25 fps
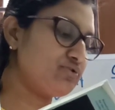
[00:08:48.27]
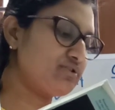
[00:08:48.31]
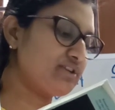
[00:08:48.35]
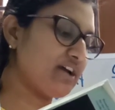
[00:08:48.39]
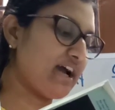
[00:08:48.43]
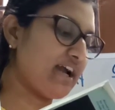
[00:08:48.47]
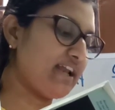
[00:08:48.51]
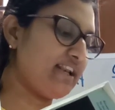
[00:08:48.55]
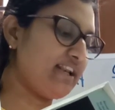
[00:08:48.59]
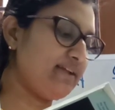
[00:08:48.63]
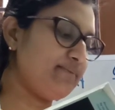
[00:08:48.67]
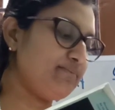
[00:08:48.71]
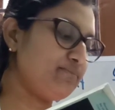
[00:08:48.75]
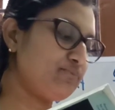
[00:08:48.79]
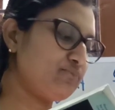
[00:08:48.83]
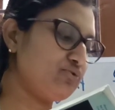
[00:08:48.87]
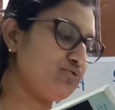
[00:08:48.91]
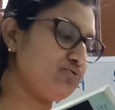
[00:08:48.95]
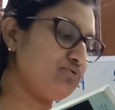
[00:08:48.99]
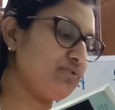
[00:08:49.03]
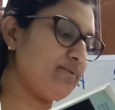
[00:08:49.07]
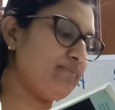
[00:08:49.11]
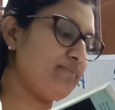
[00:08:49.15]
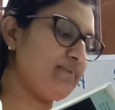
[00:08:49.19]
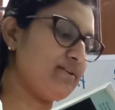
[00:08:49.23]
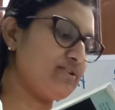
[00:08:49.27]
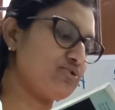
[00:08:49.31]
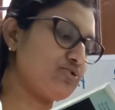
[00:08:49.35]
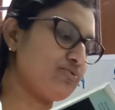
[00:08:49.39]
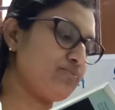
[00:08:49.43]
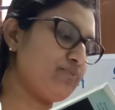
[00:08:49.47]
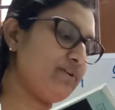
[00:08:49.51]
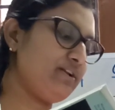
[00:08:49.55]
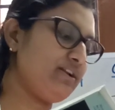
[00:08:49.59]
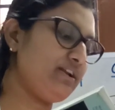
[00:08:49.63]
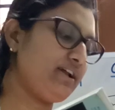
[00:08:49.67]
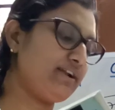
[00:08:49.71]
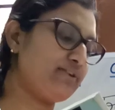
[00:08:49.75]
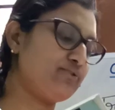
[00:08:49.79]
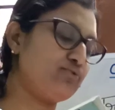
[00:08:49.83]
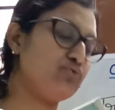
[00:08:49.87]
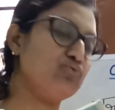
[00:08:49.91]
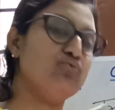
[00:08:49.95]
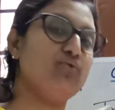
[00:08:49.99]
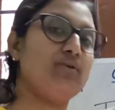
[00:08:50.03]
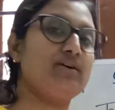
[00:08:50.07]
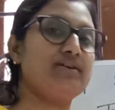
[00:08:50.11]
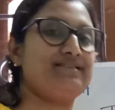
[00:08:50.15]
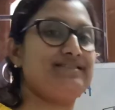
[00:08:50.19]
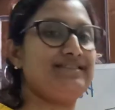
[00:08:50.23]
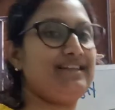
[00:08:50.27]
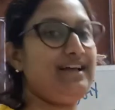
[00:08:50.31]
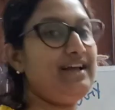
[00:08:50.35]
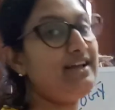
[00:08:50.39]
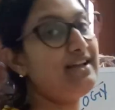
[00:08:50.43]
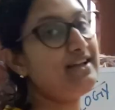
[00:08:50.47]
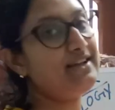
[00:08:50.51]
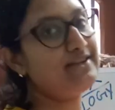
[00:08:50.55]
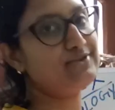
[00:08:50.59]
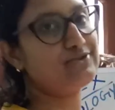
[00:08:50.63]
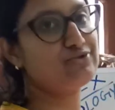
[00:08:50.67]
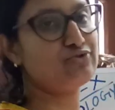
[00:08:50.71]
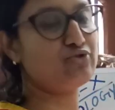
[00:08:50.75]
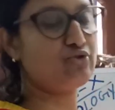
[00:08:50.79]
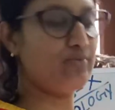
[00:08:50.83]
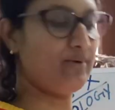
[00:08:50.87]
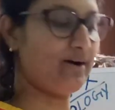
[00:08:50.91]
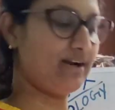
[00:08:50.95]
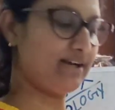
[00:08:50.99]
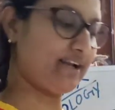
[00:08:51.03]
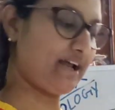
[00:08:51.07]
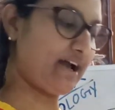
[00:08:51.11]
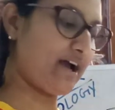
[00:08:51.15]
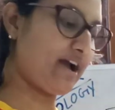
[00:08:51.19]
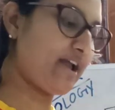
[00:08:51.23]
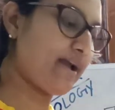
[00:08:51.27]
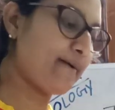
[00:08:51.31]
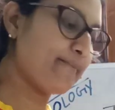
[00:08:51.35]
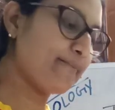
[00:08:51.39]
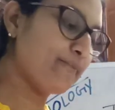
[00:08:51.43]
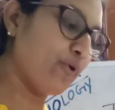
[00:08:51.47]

xylem through the mesophyll and towards the stomata.